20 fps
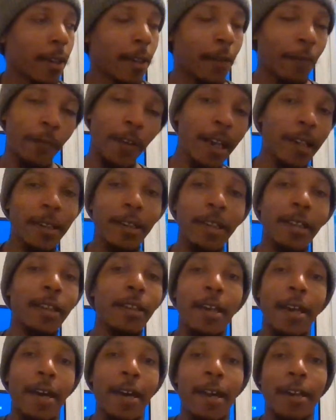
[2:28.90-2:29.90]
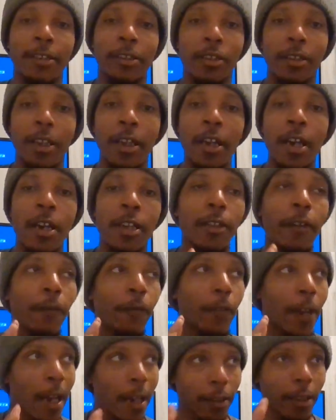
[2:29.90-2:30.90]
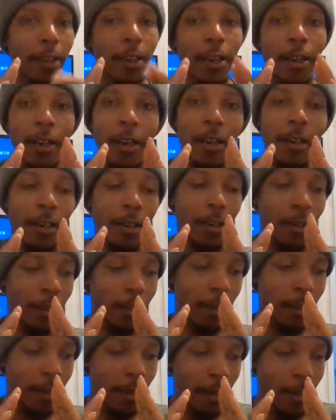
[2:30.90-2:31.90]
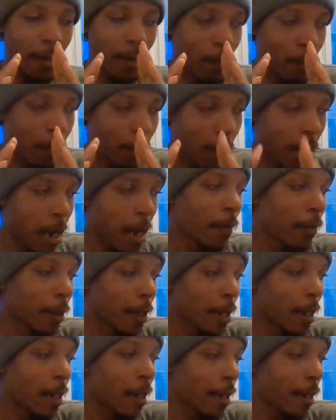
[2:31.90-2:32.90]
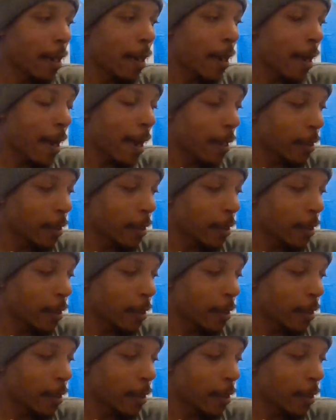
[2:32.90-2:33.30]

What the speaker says: The fact that a mob guy